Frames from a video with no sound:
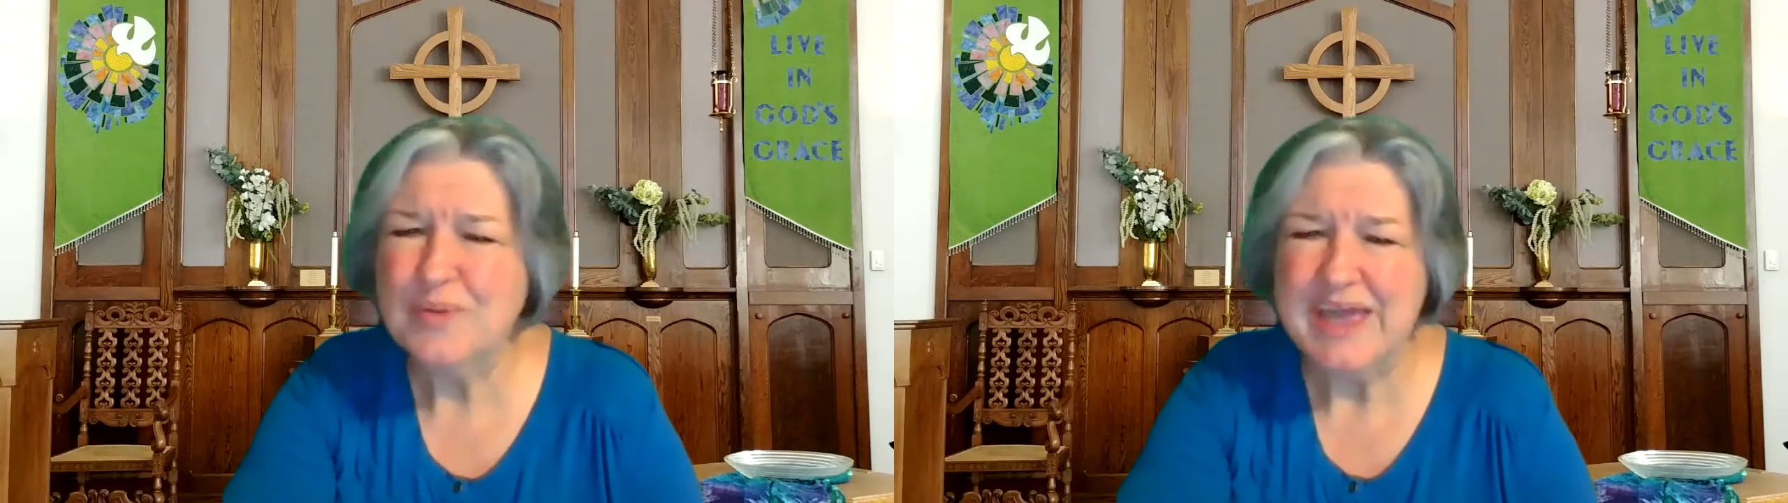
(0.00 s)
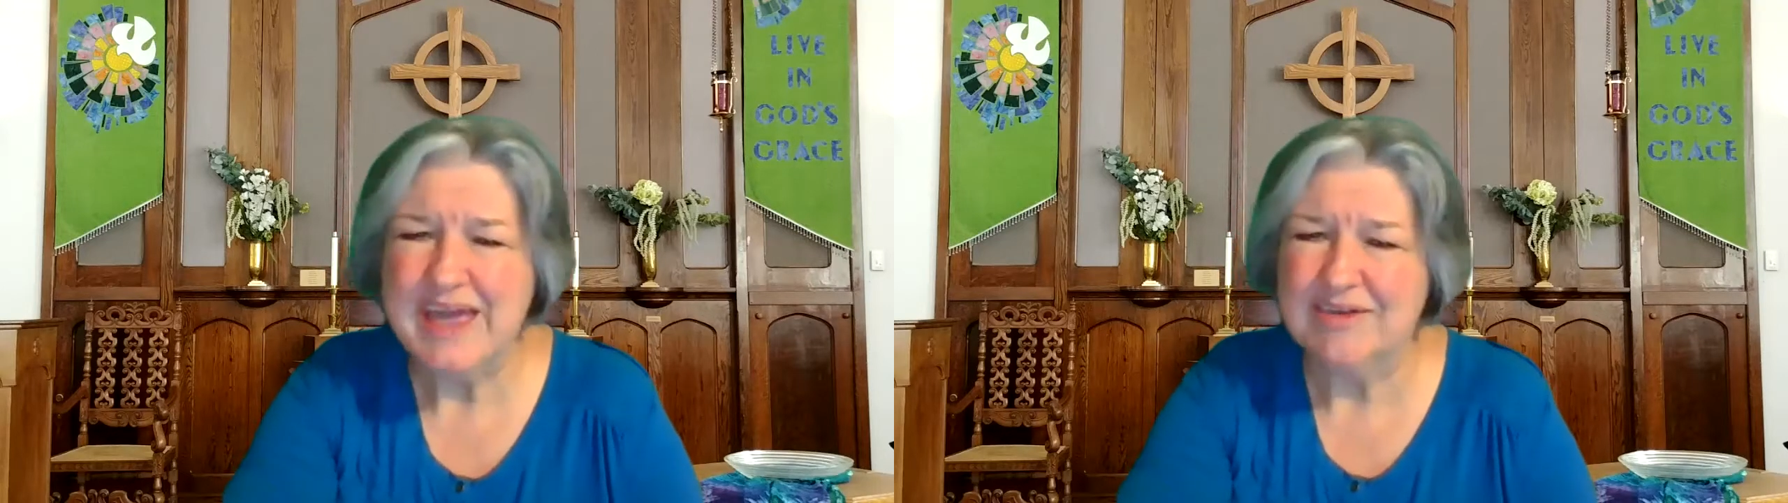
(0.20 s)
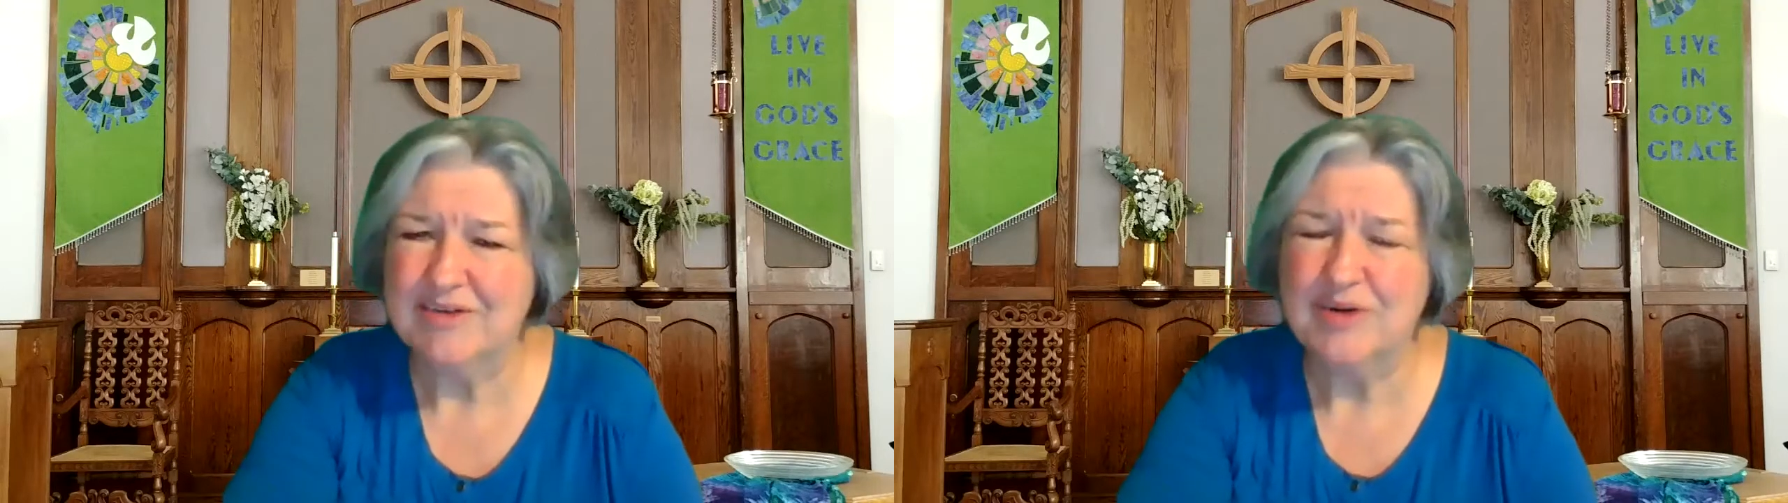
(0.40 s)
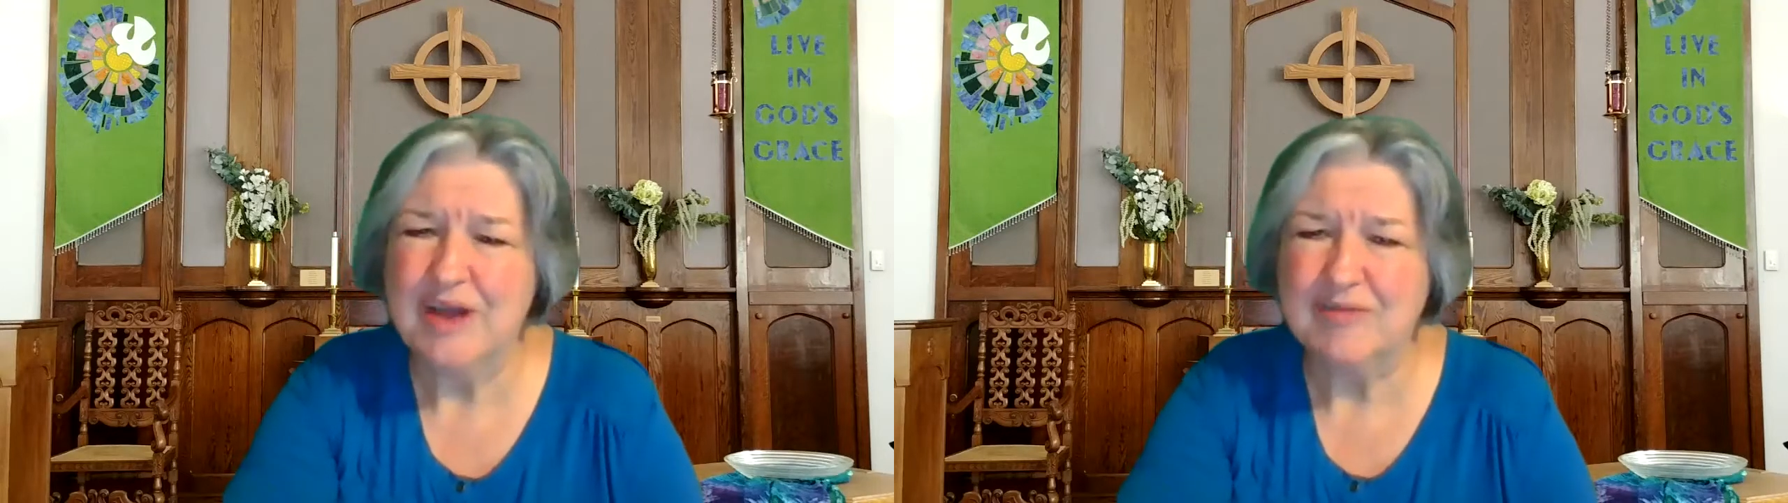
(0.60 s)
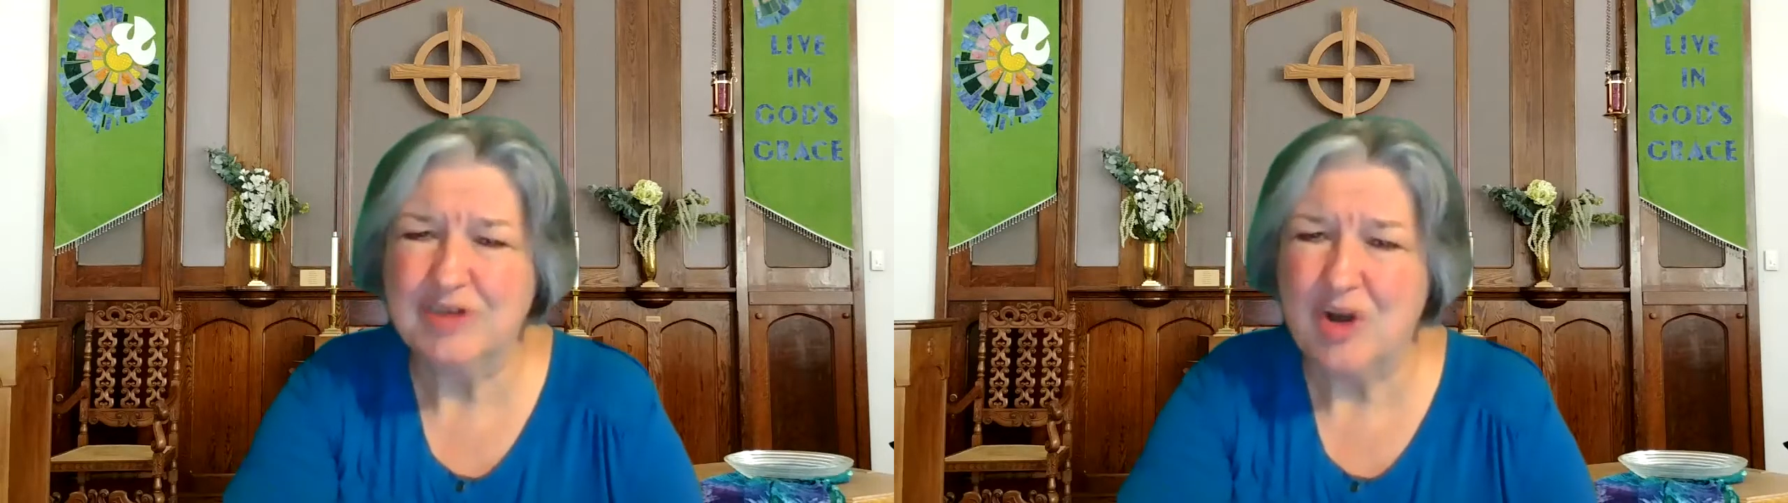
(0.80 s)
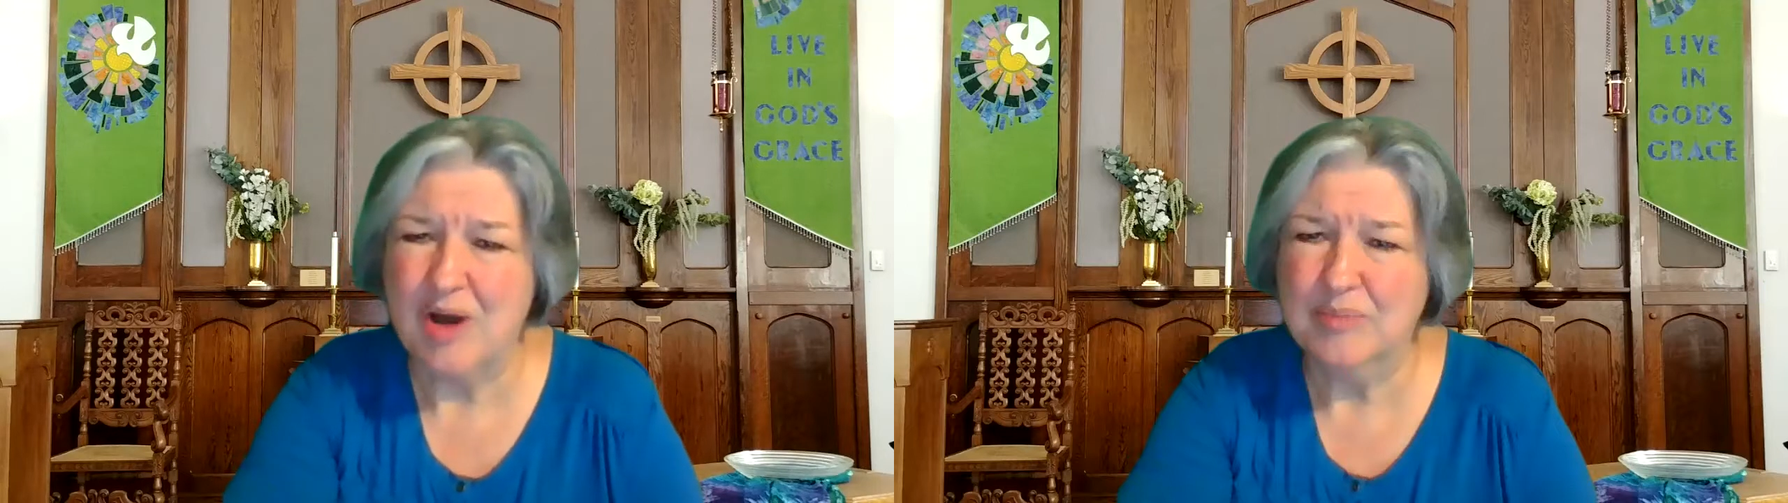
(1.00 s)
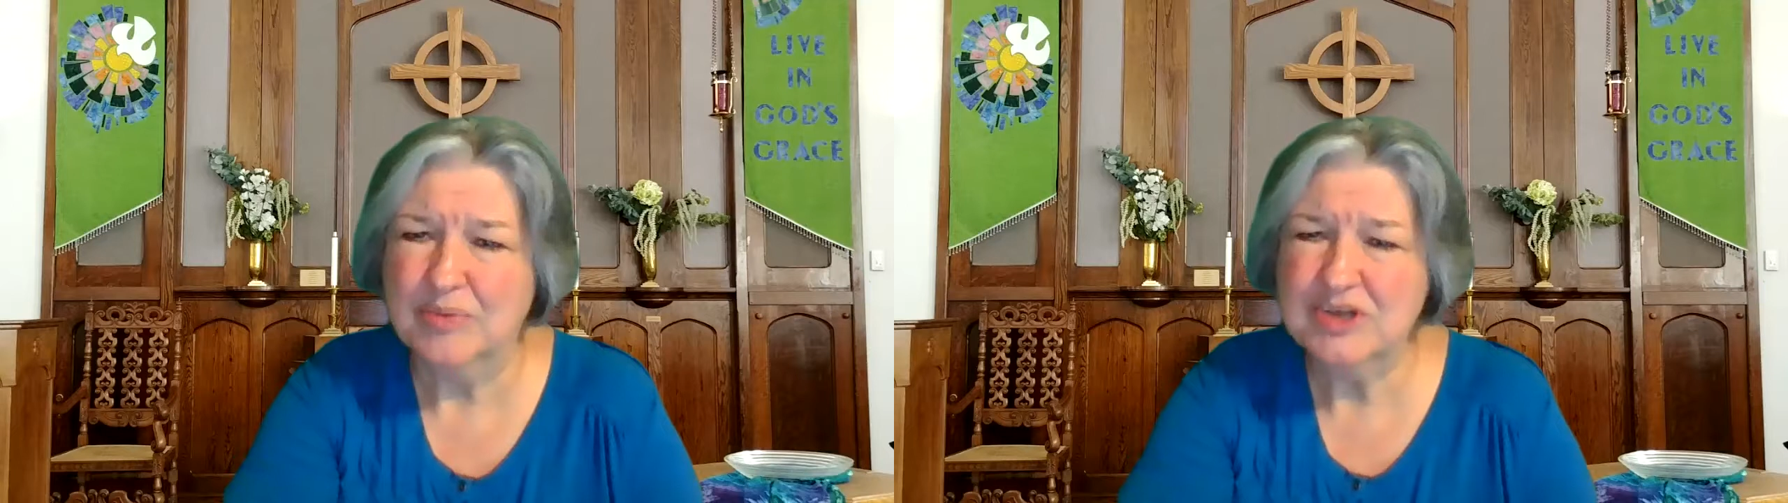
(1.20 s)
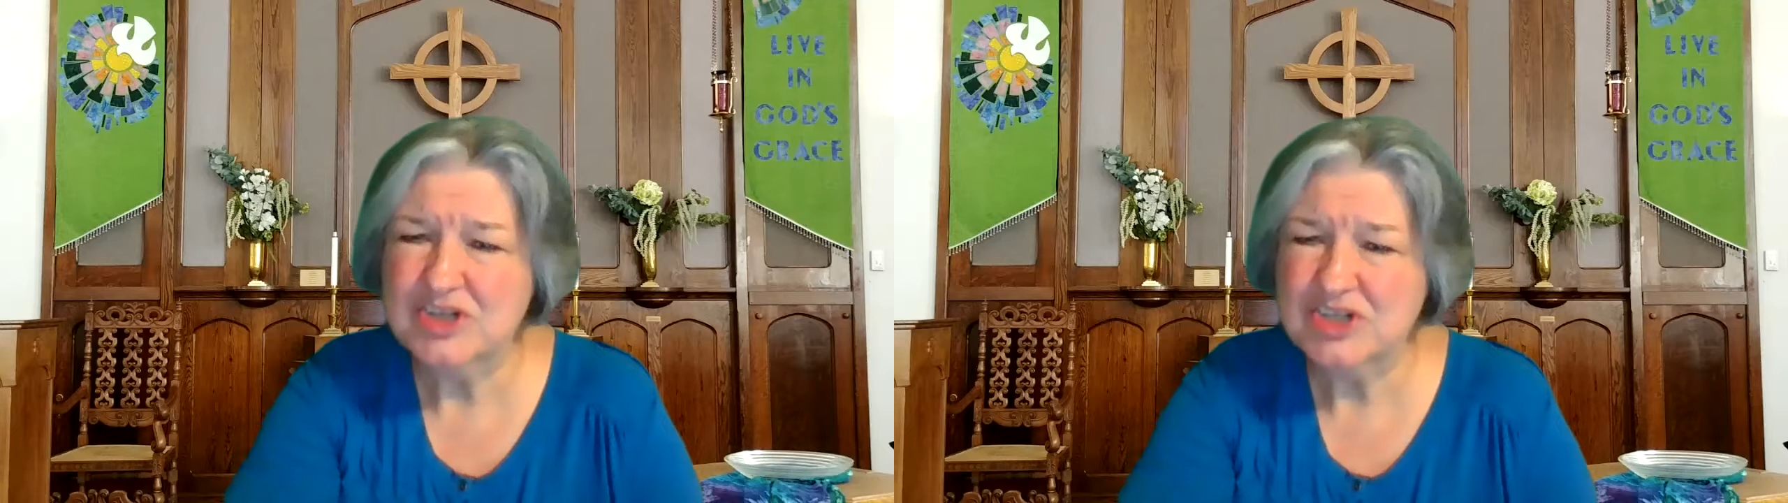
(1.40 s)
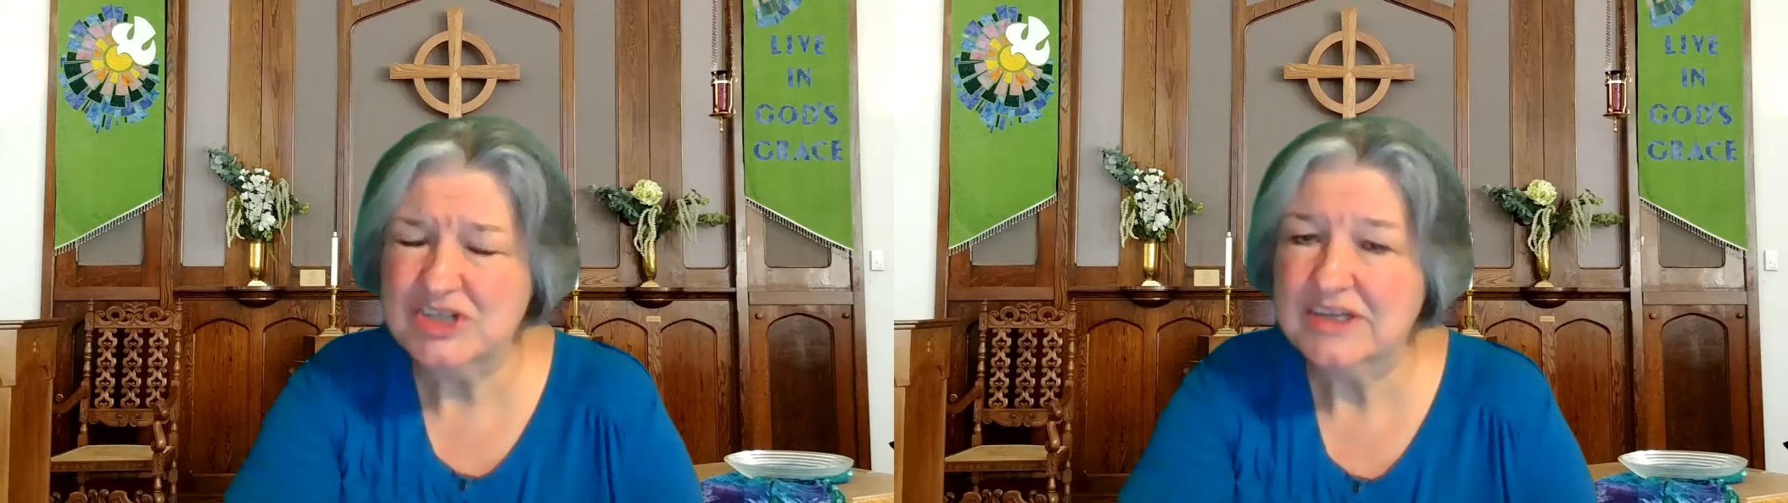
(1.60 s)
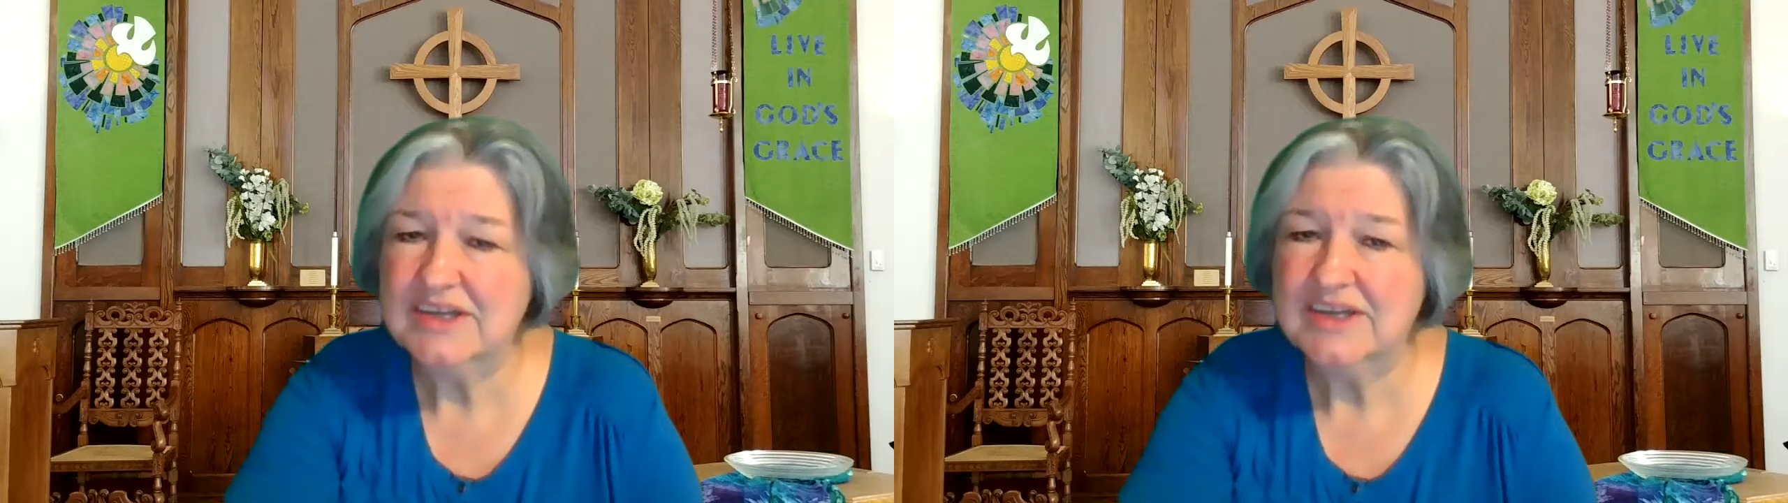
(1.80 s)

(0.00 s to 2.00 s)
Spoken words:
we have accomplished?